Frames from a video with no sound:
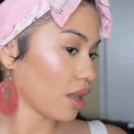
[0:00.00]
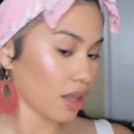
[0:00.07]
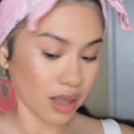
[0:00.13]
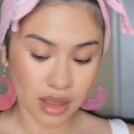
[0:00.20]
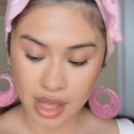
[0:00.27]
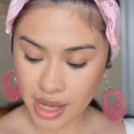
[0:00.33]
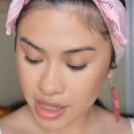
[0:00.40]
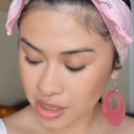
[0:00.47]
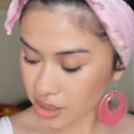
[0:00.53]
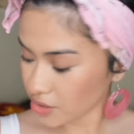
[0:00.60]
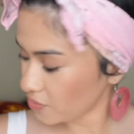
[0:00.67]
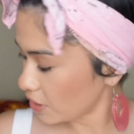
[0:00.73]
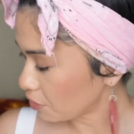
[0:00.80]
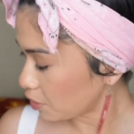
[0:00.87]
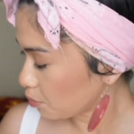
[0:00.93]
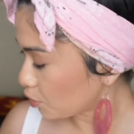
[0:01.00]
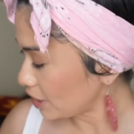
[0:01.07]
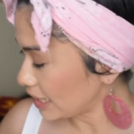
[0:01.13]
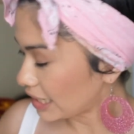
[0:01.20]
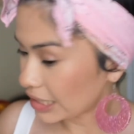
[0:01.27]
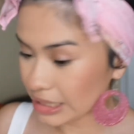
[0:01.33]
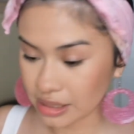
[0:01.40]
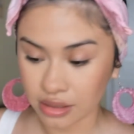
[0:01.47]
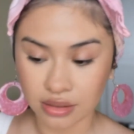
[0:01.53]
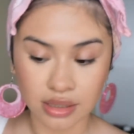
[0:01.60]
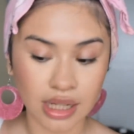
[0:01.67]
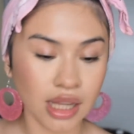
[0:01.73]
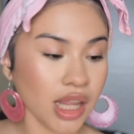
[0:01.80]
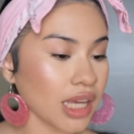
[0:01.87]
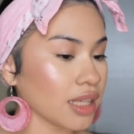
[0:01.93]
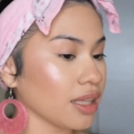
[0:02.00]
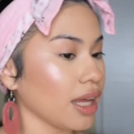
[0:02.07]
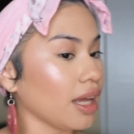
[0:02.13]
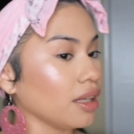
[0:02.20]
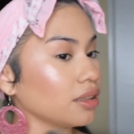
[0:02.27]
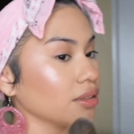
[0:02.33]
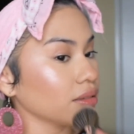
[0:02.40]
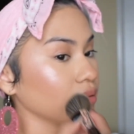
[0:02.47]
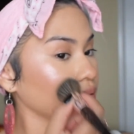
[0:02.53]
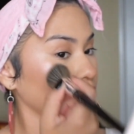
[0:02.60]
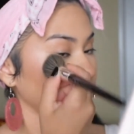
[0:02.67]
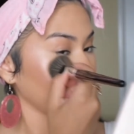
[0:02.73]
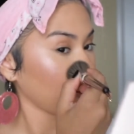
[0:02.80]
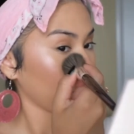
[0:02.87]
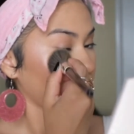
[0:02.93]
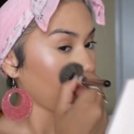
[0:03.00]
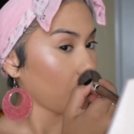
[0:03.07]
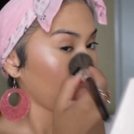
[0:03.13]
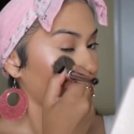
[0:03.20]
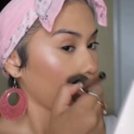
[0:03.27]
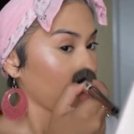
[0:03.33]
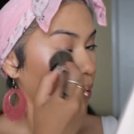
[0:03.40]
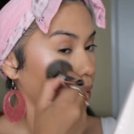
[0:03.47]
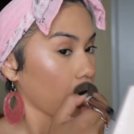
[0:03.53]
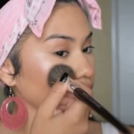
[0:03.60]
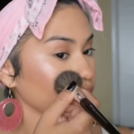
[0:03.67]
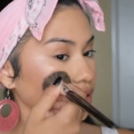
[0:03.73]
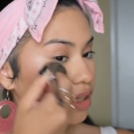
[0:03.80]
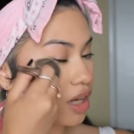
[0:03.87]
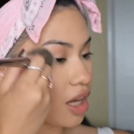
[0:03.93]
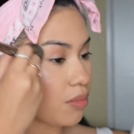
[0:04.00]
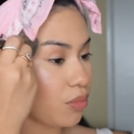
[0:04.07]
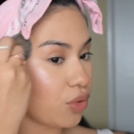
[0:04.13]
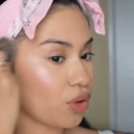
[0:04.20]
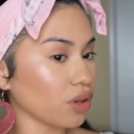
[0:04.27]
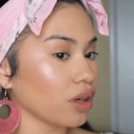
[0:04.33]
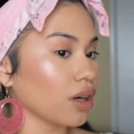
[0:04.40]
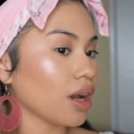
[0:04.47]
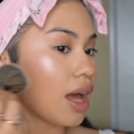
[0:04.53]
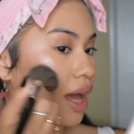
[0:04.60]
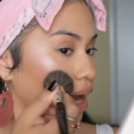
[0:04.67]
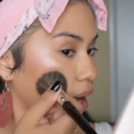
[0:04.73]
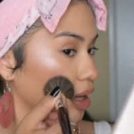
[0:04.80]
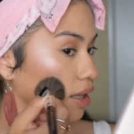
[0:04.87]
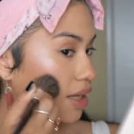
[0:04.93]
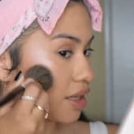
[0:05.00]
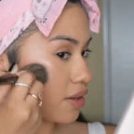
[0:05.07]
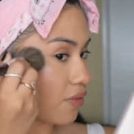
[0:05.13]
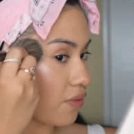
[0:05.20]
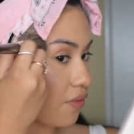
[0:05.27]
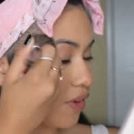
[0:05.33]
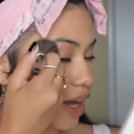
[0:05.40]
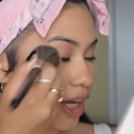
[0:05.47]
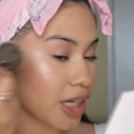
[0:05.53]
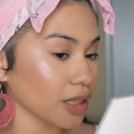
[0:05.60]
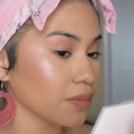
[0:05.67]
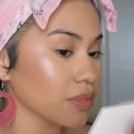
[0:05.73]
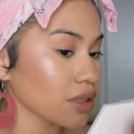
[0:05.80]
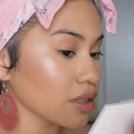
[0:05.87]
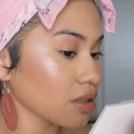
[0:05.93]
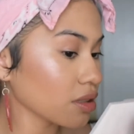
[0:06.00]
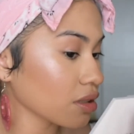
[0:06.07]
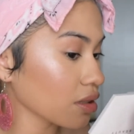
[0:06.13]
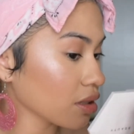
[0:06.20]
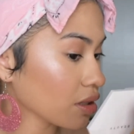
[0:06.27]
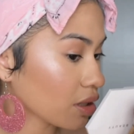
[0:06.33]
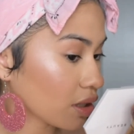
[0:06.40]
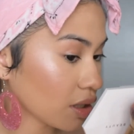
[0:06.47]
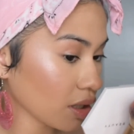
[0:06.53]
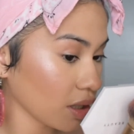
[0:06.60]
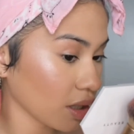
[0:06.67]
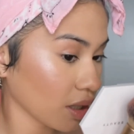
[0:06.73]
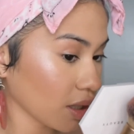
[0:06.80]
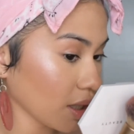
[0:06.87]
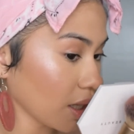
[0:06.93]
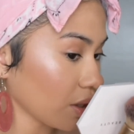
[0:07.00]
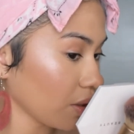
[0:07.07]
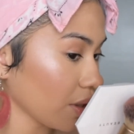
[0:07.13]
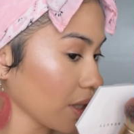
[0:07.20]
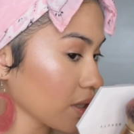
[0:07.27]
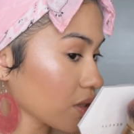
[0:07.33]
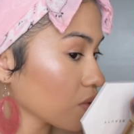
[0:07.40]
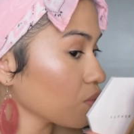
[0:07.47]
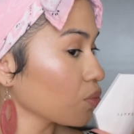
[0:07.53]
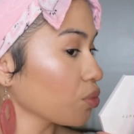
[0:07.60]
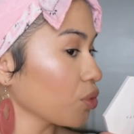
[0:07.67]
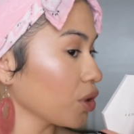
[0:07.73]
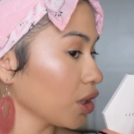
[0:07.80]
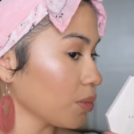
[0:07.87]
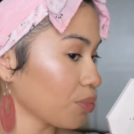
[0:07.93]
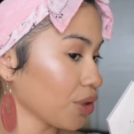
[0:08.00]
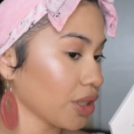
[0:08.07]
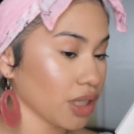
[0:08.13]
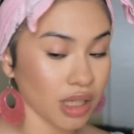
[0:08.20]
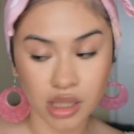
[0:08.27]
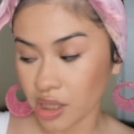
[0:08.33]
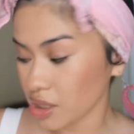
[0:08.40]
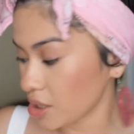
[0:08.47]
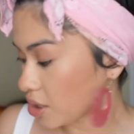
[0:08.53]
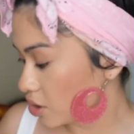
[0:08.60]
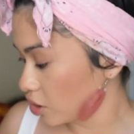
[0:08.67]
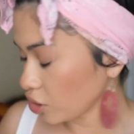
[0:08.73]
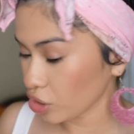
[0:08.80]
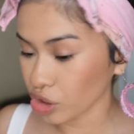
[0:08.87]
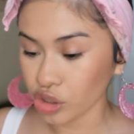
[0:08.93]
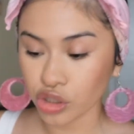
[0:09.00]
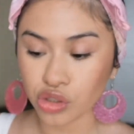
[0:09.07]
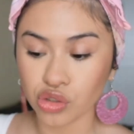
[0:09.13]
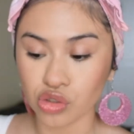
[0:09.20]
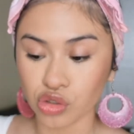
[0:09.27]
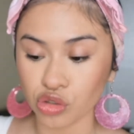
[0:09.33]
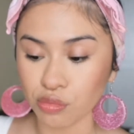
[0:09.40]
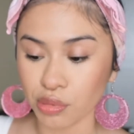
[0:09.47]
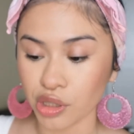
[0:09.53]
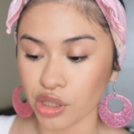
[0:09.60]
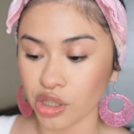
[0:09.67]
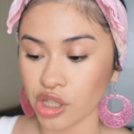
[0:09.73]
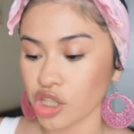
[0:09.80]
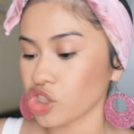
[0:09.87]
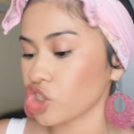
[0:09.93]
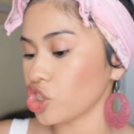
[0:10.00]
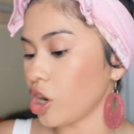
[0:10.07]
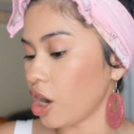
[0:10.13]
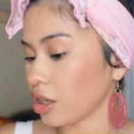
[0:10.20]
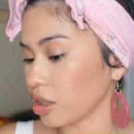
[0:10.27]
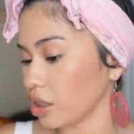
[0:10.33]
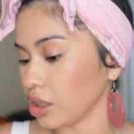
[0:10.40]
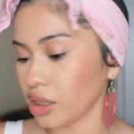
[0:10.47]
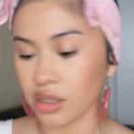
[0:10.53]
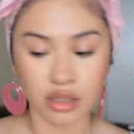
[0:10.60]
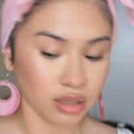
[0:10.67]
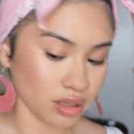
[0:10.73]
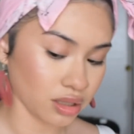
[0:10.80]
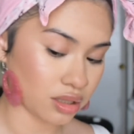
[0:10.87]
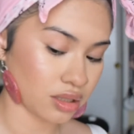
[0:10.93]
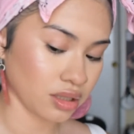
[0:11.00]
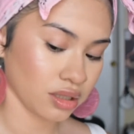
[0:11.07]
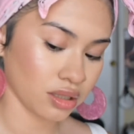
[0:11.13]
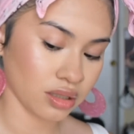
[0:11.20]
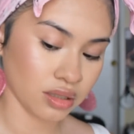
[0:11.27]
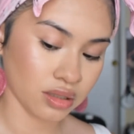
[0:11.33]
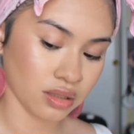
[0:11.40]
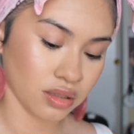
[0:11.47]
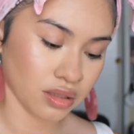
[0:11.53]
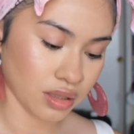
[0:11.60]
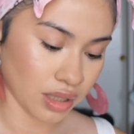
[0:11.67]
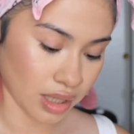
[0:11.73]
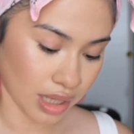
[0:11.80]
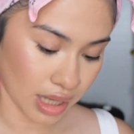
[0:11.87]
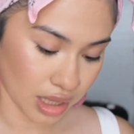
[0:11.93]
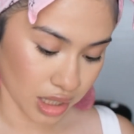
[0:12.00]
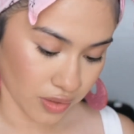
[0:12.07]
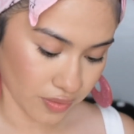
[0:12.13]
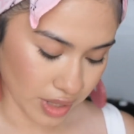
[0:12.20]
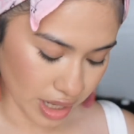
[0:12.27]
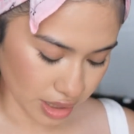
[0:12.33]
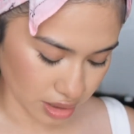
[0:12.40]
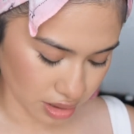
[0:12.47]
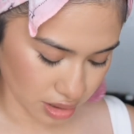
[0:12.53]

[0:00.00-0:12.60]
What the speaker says: That is very pretty. I like that. Definitely got more highlighting vibes. Yeah, no, that's really pretty and it doesn't look super chalky. I love that.